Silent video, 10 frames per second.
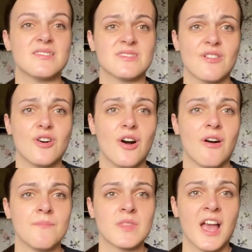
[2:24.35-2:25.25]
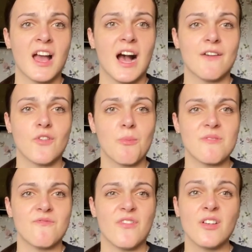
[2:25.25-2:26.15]
So I've not
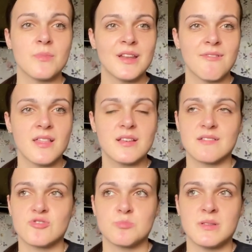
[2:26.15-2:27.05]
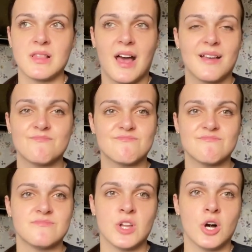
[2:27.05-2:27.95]
been filming it really, because I've just been like,
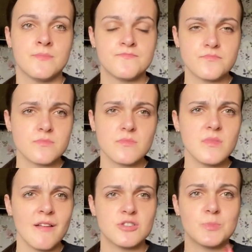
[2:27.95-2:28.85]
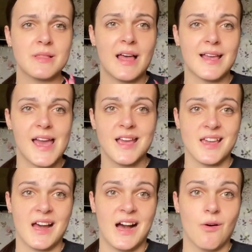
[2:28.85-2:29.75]
no, just been like, get in,
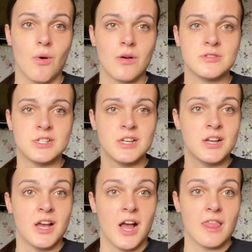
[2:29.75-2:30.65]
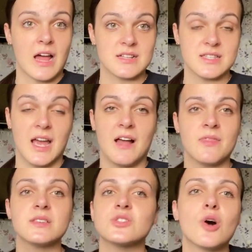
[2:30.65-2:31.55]
get out, that's it. And
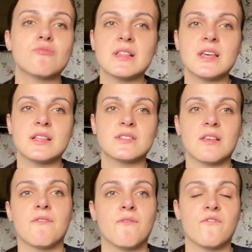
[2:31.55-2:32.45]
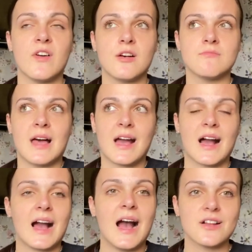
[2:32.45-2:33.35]
there's not really to film, like I
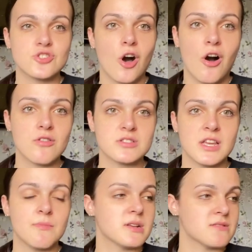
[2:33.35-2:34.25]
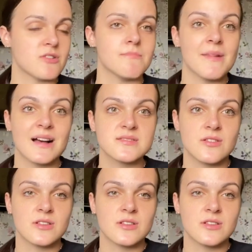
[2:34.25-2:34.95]
can't talk to you because I've got a mask on.